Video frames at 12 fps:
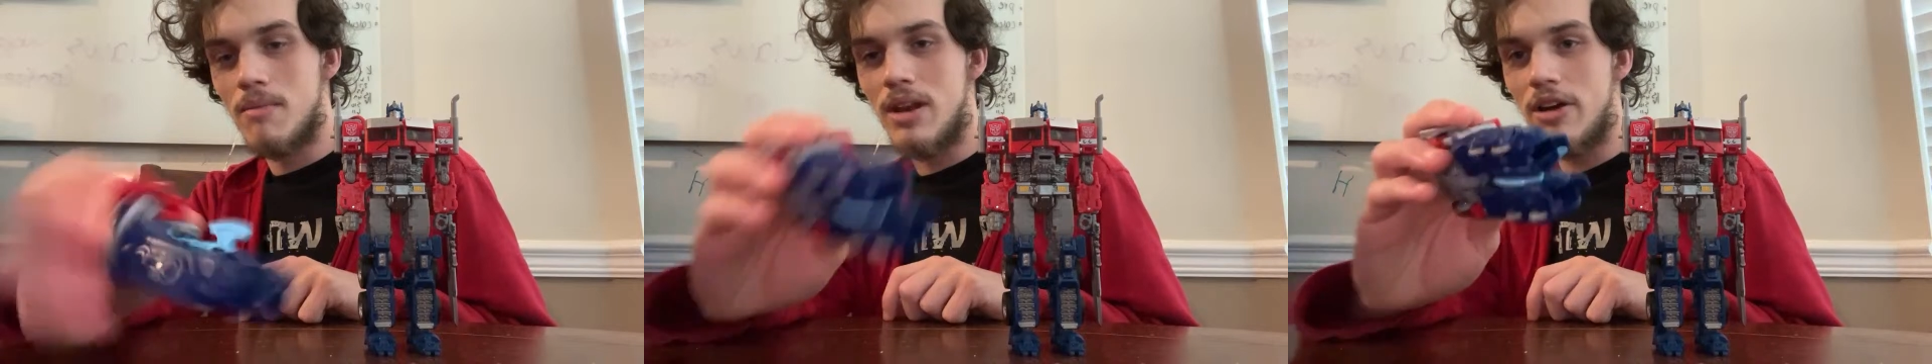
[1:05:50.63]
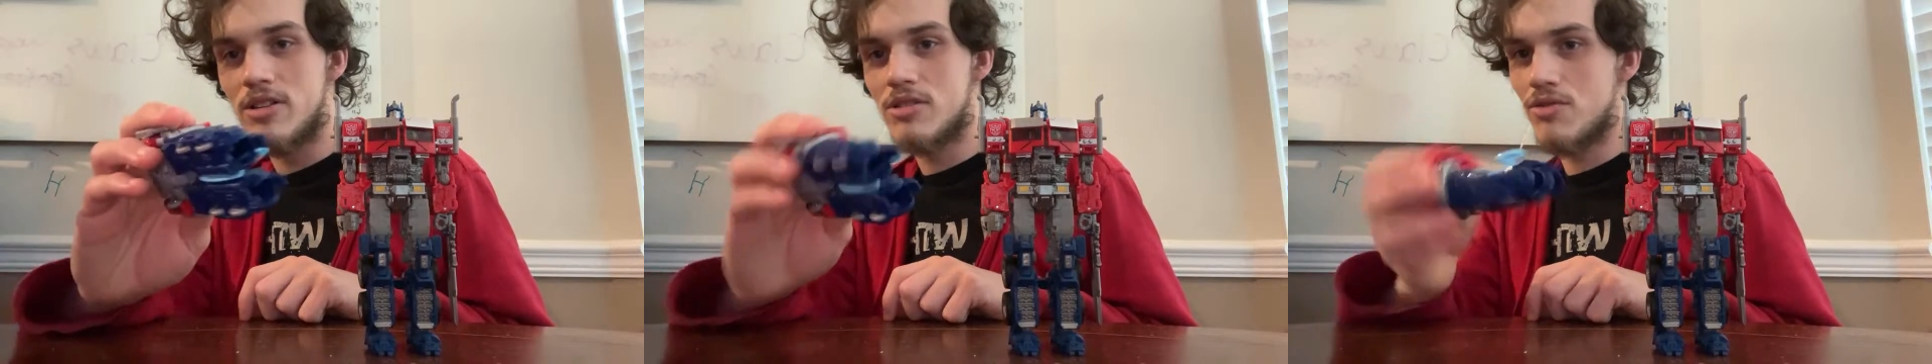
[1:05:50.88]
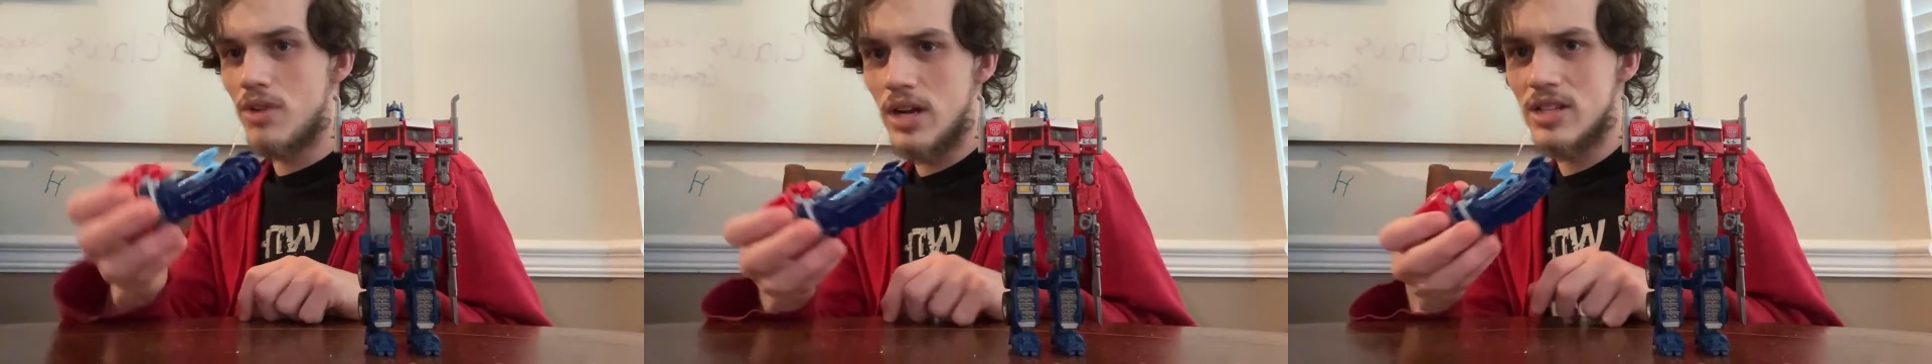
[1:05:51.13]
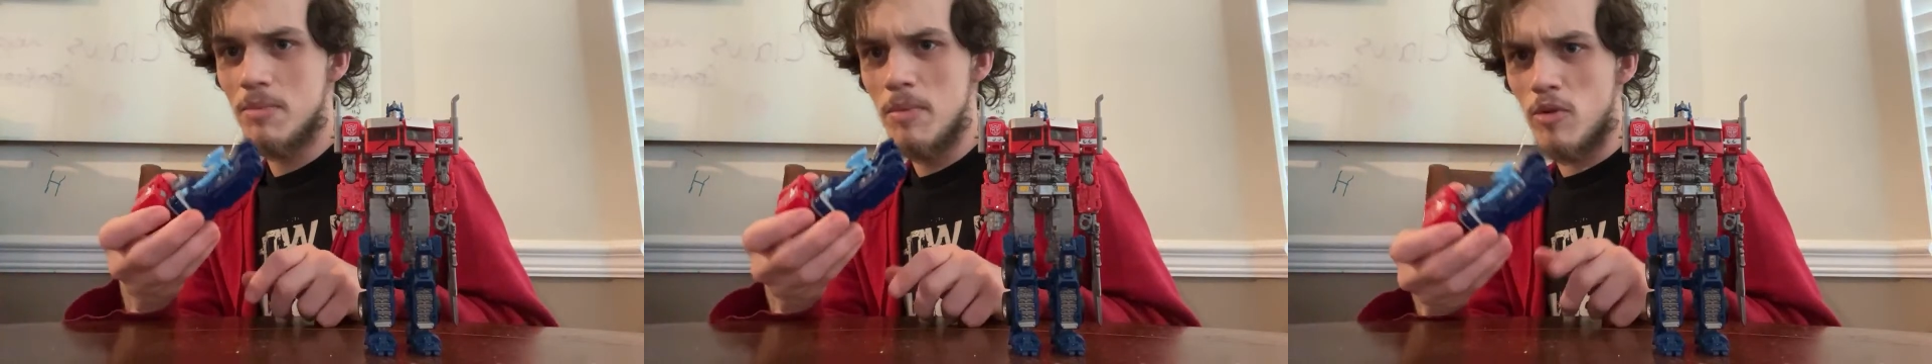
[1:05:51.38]
Now, it's granted
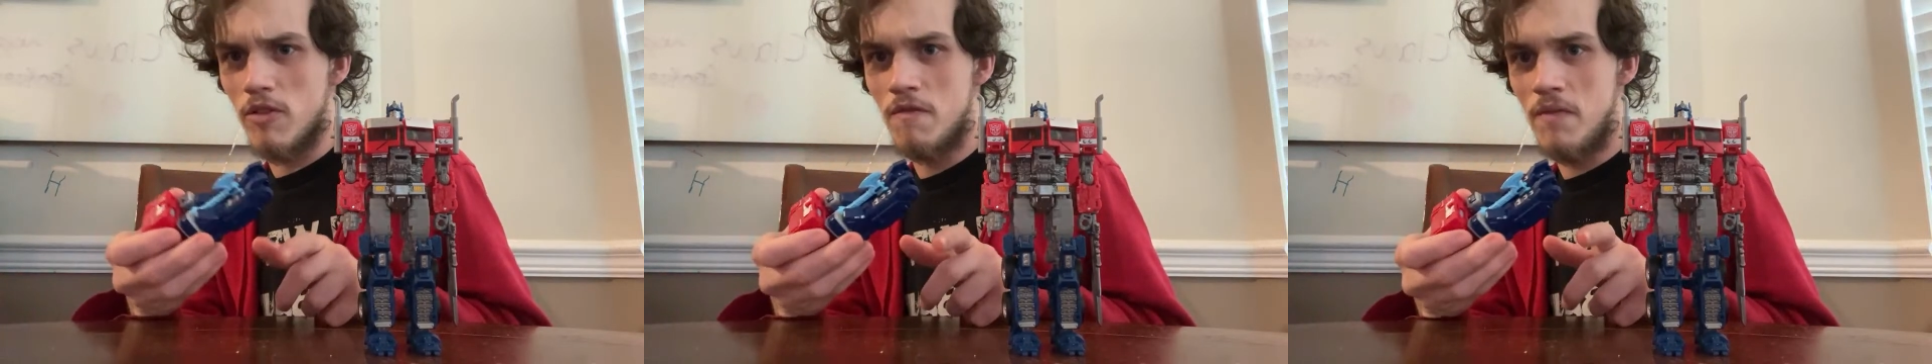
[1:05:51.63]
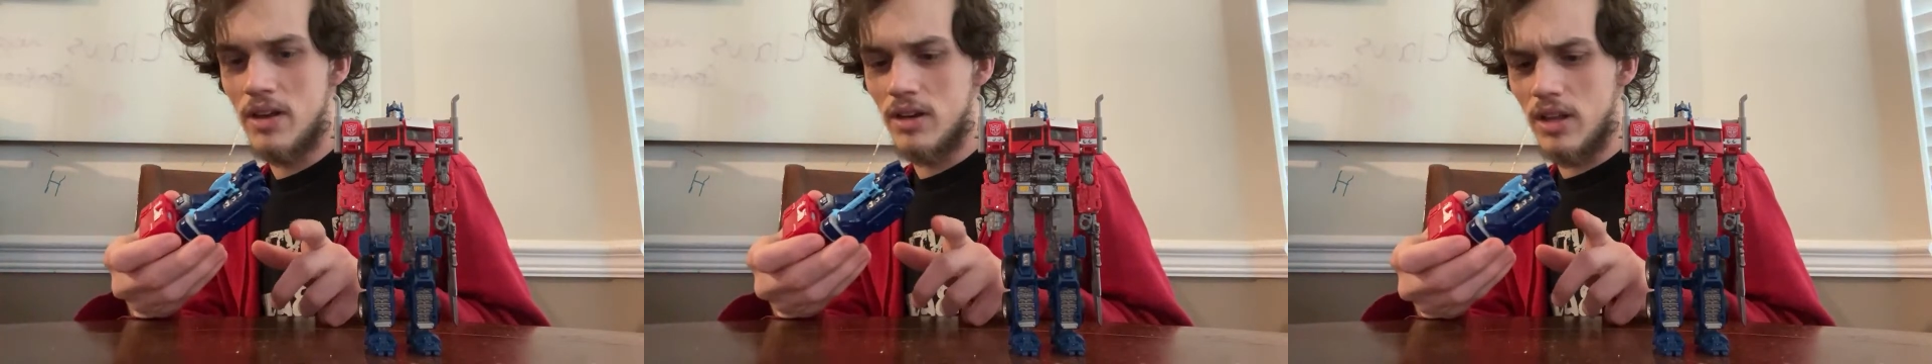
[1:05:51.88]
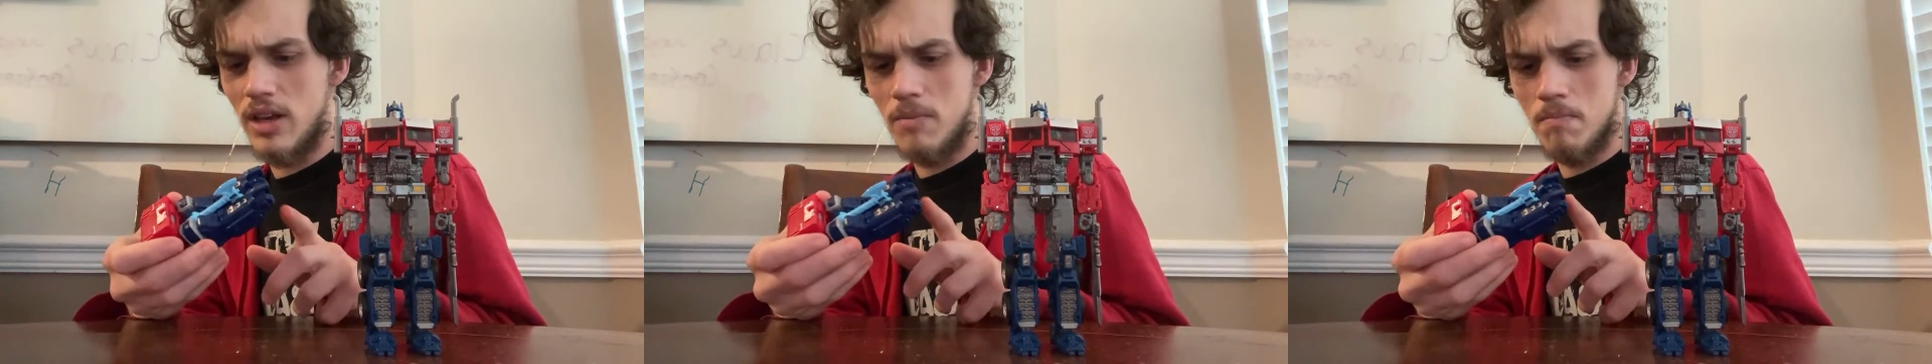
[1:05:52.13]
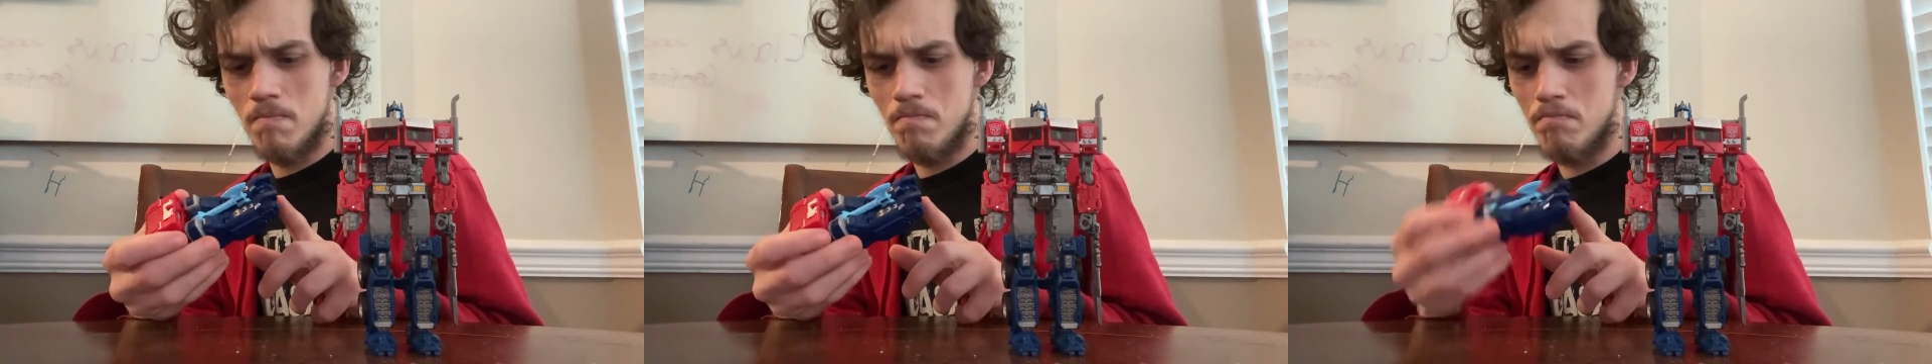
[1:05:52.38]
it's a bit more fiddly,
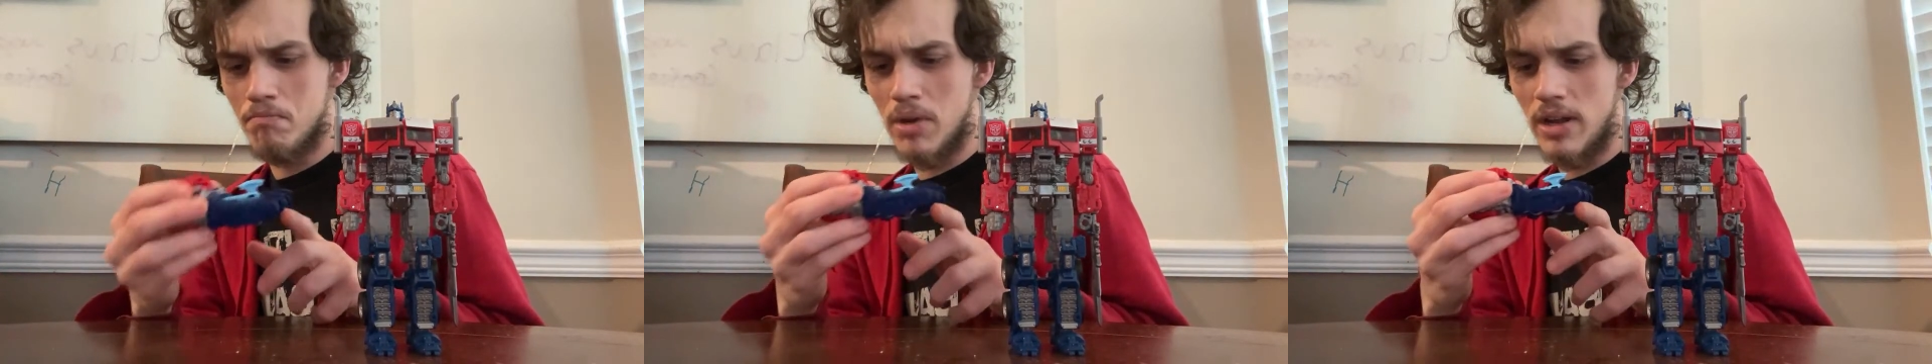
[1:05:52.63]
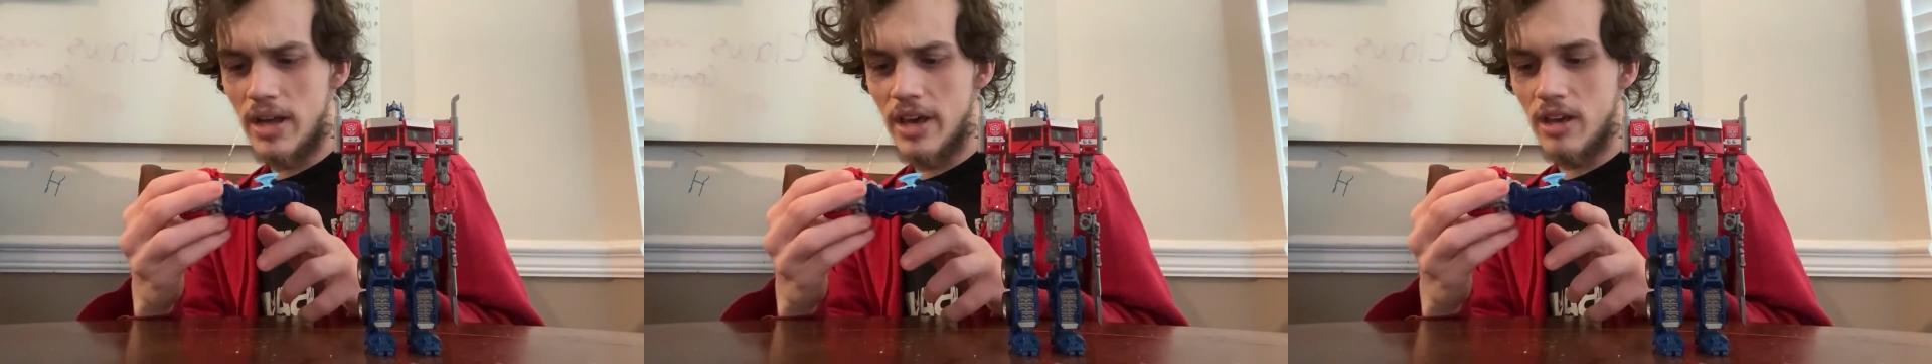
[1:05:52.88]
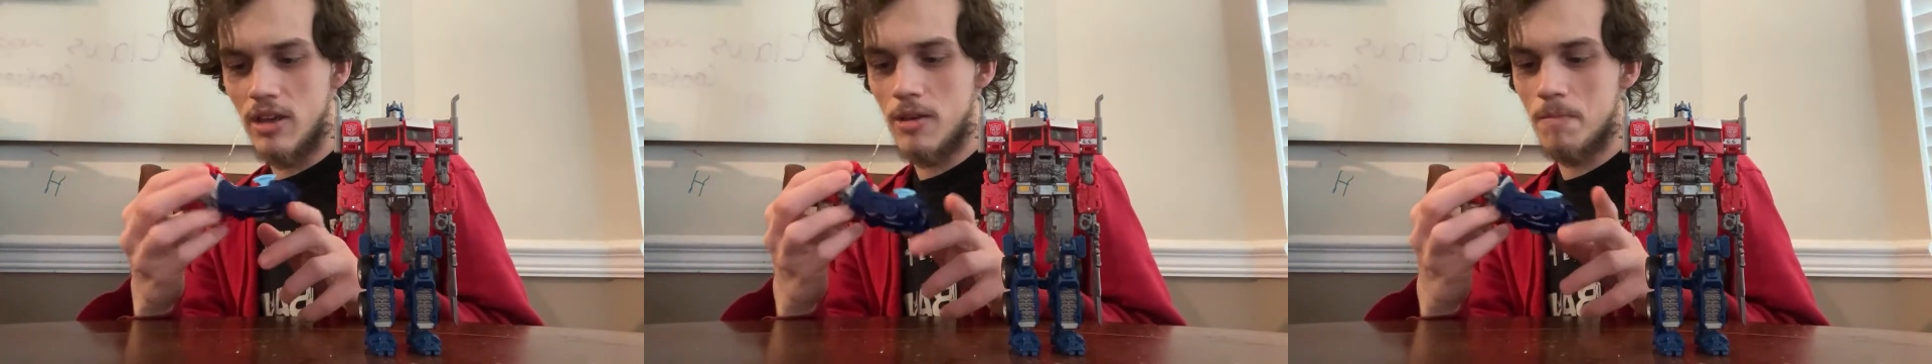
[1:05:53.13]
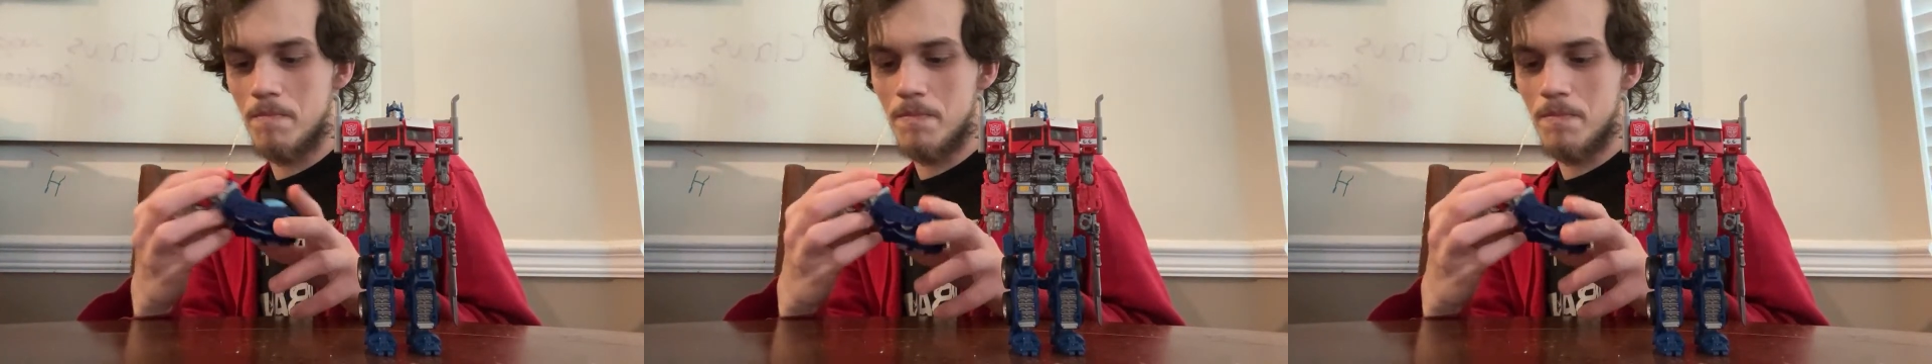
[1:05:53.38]
but like